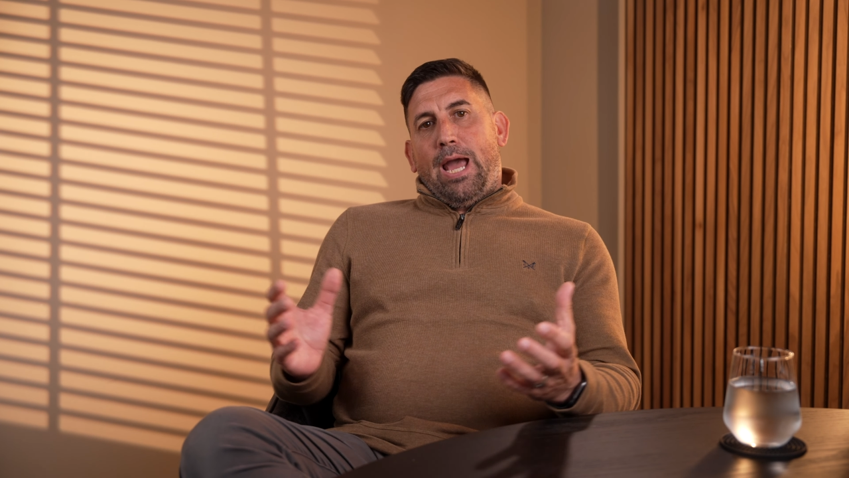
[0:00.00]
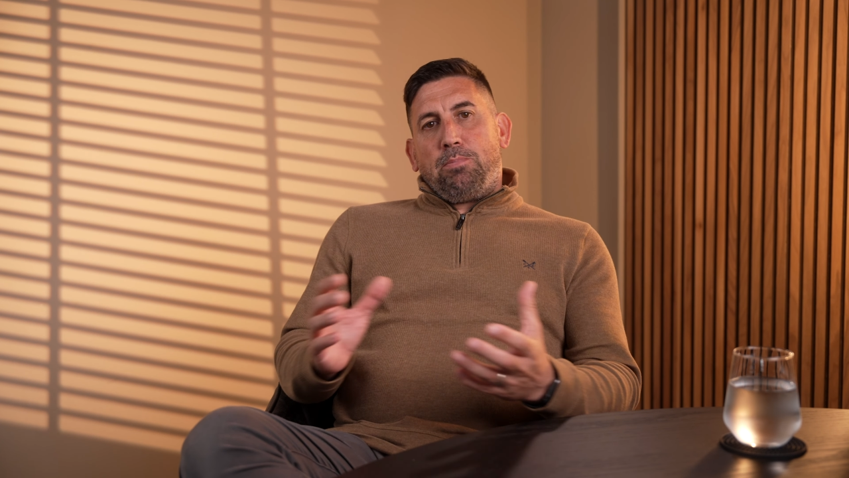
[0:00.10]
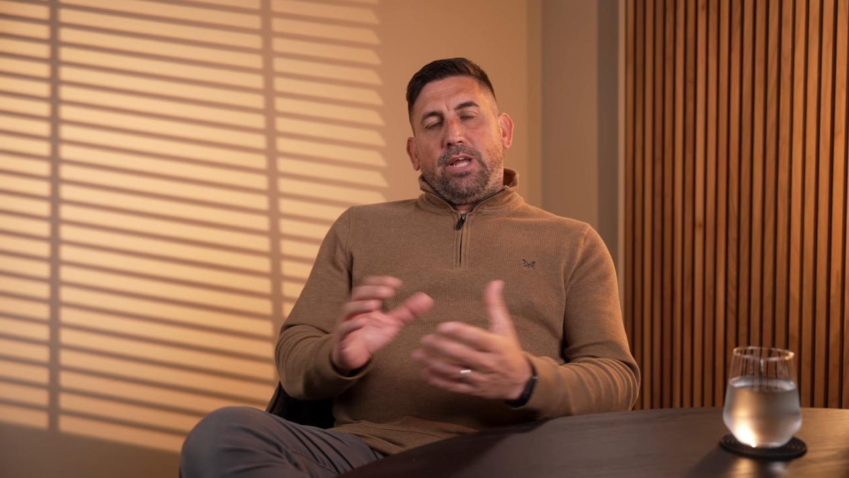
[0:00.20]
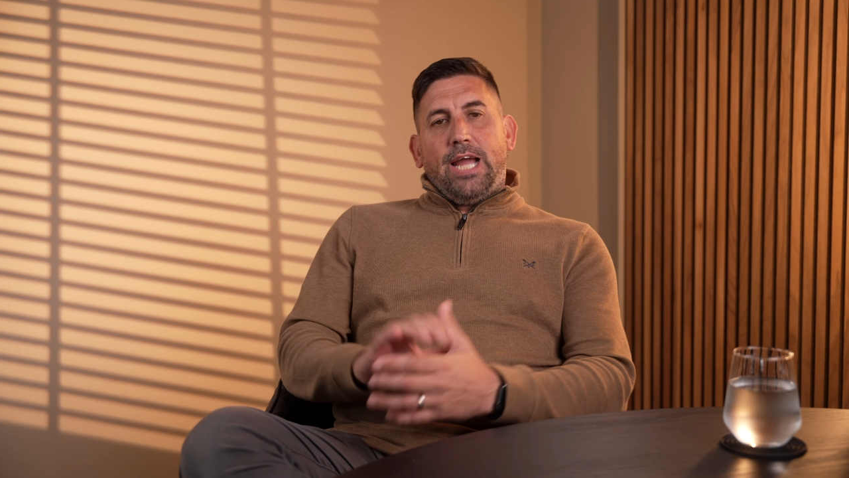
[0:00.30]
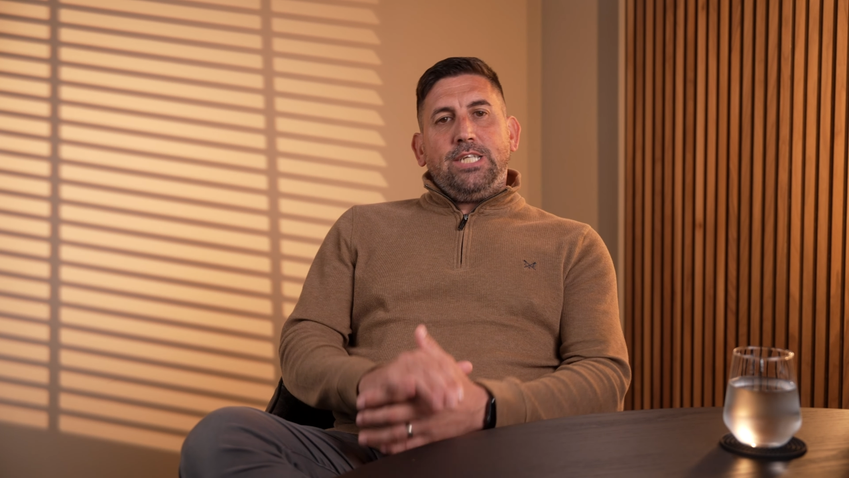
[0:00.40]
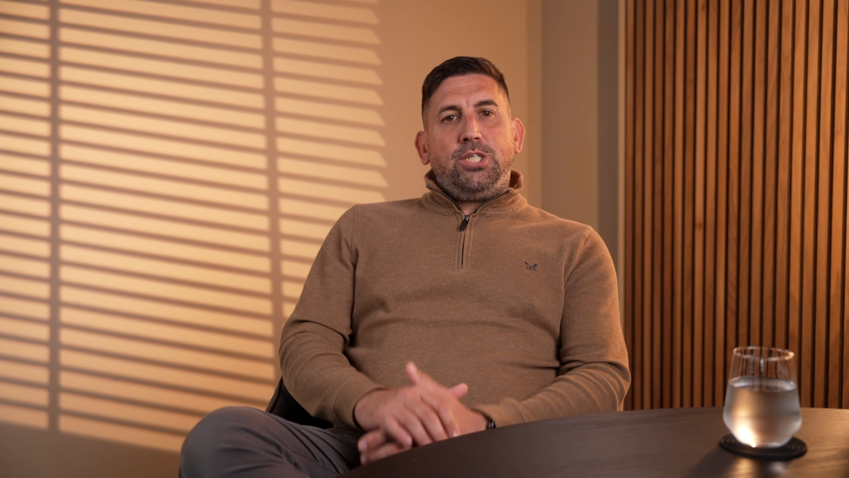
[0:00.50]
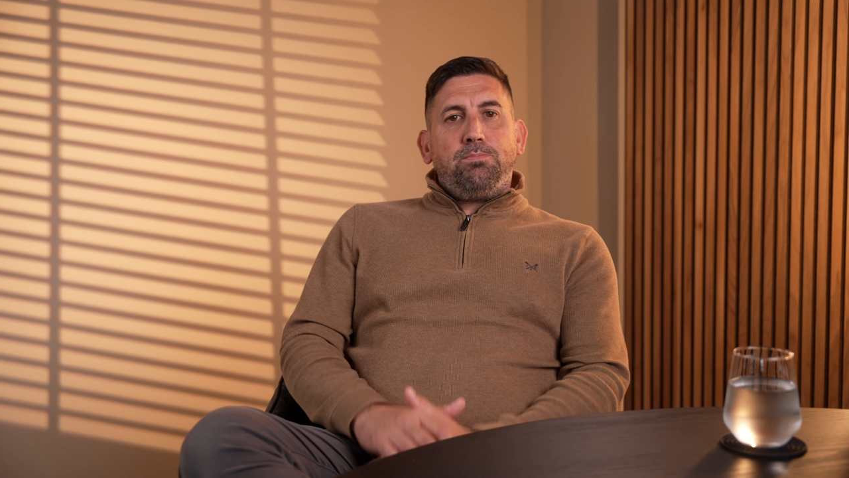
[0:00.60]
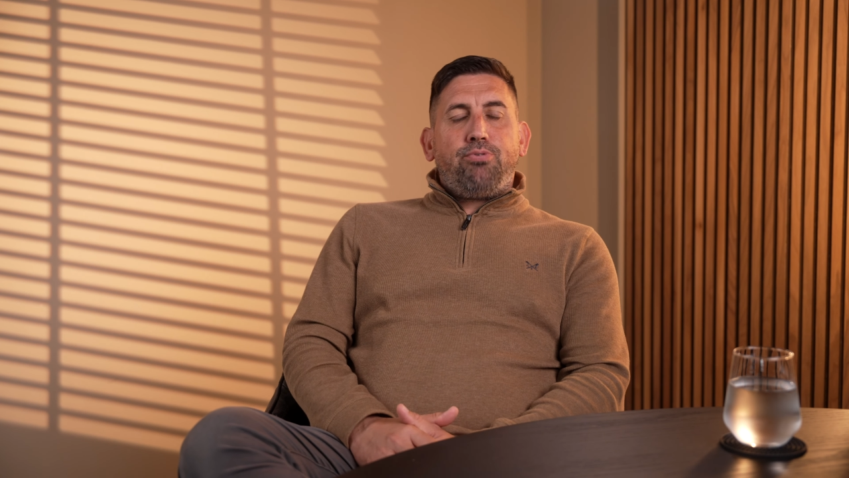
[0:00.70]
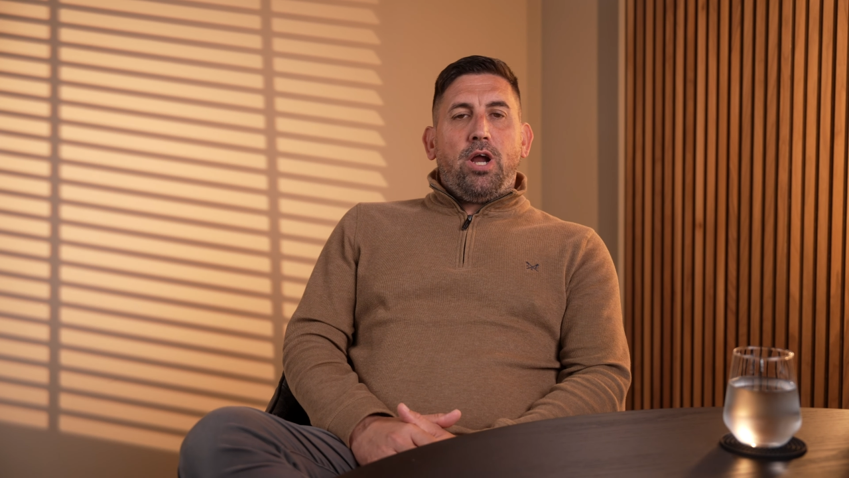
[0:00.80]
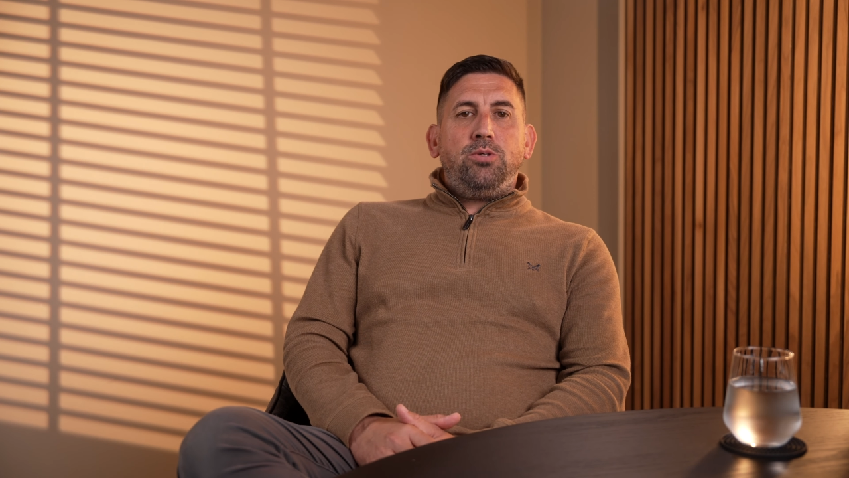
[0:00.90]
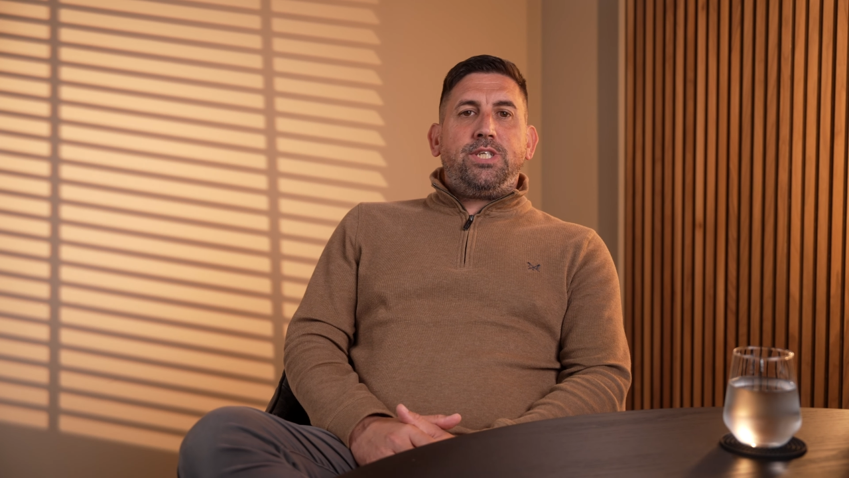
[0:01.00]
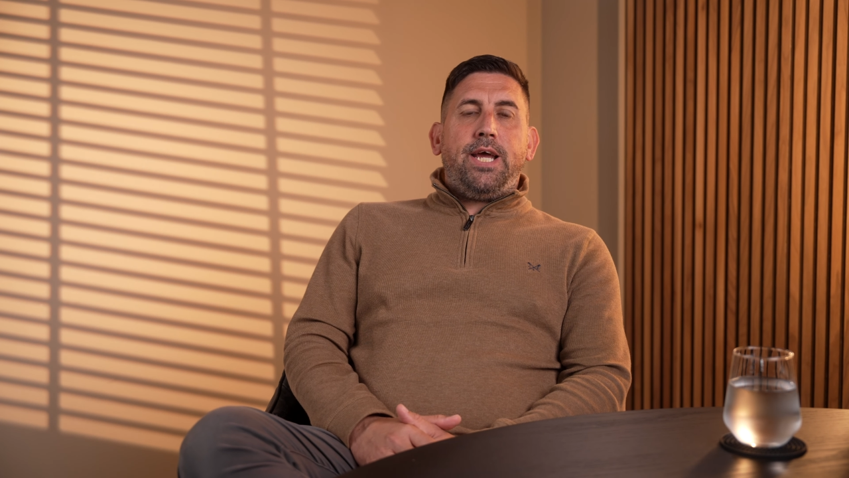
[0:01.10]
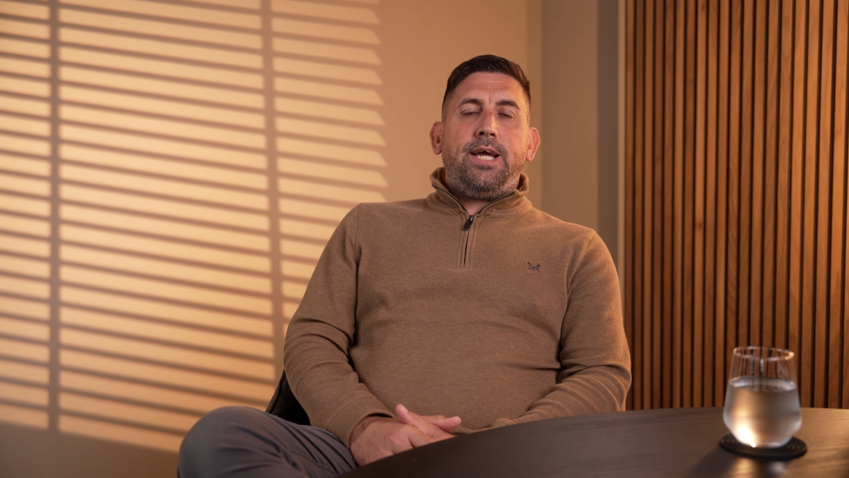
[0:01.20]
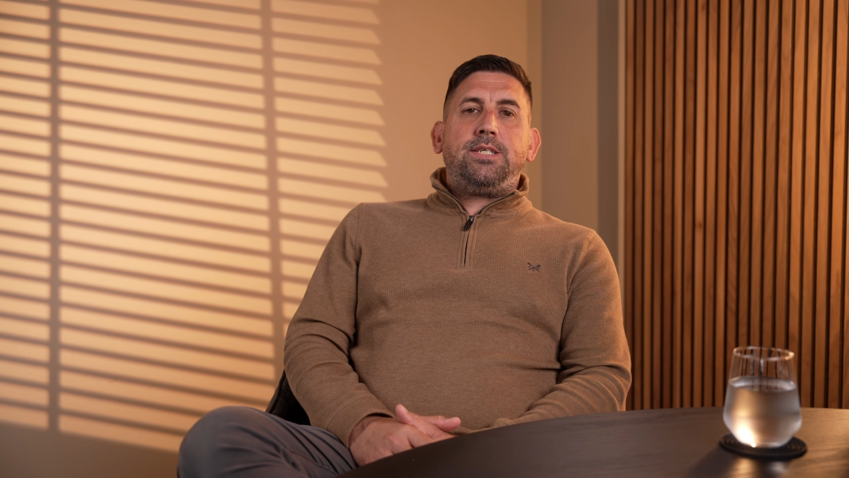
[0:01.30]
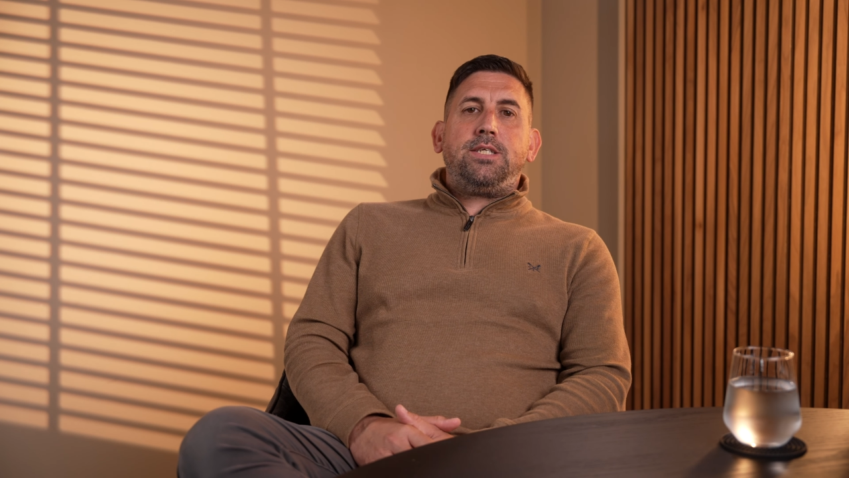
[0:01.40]
application
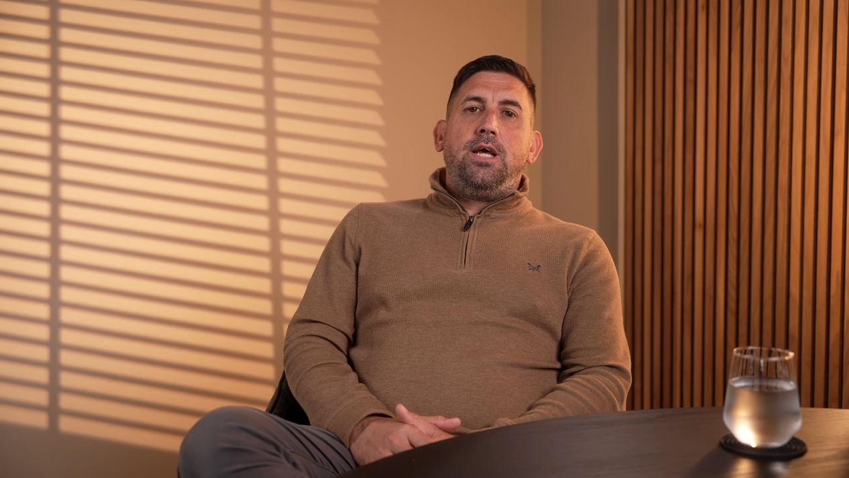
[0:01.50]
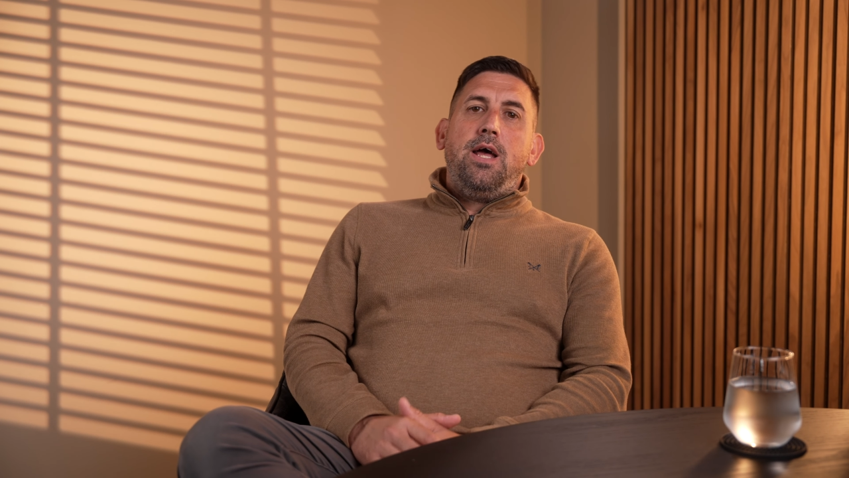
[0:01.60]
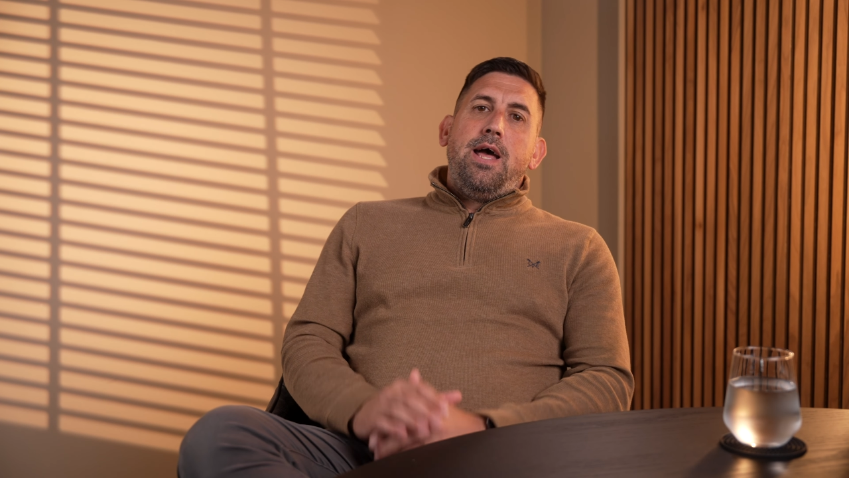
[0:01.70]
process,